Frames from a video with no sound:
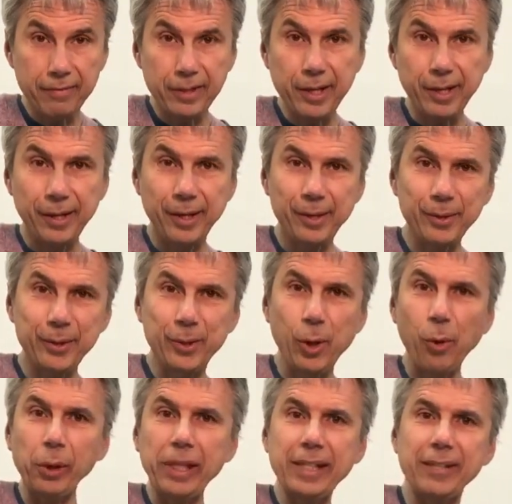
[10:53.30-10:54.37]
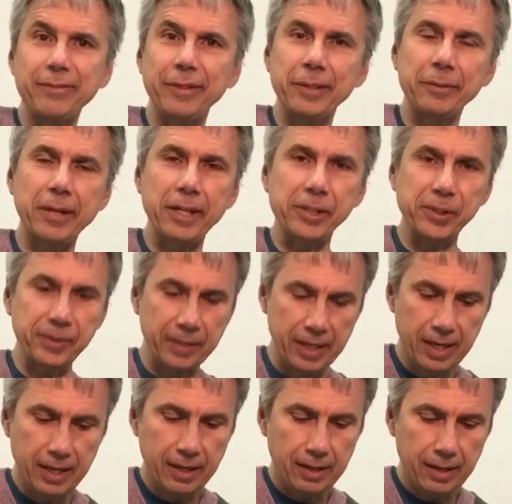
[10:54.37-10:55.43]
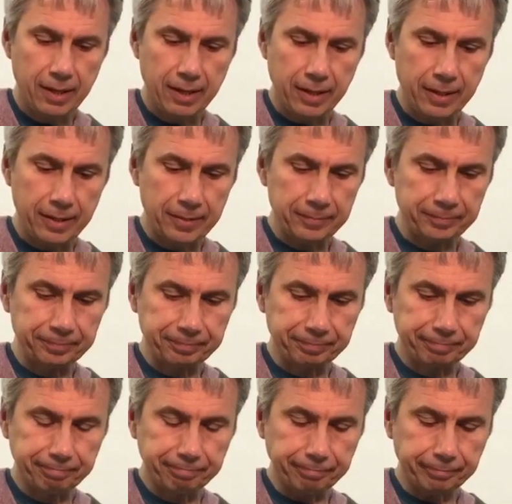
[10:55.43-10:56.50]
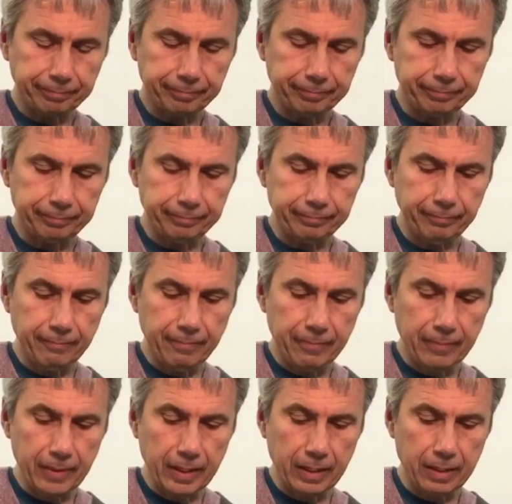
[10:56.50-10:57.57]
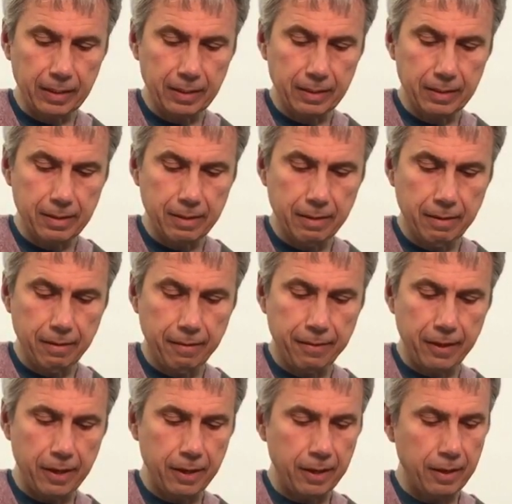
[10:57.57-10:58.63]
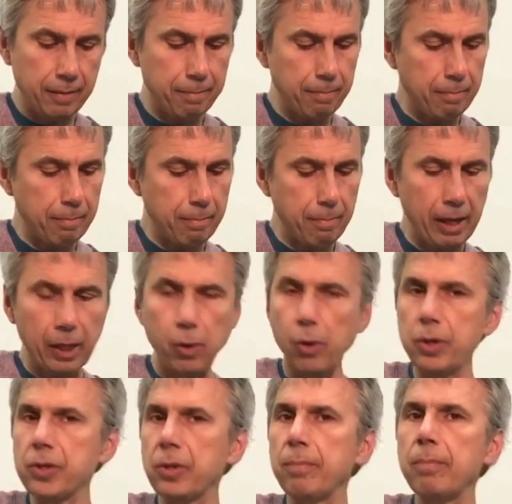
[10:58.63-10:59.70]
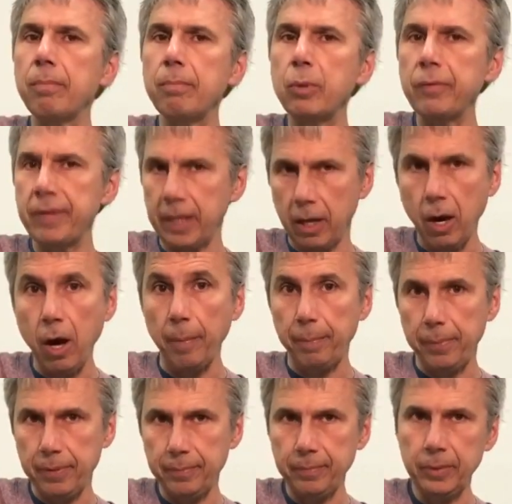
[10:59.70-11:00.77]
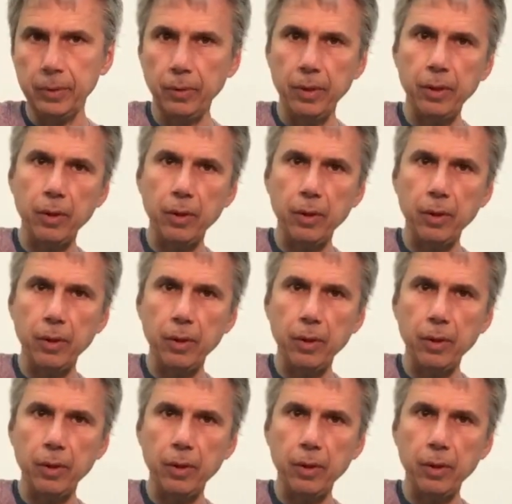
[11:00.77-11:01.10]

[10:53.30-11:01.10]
Here, totally different direction. My chords are moving up. You know,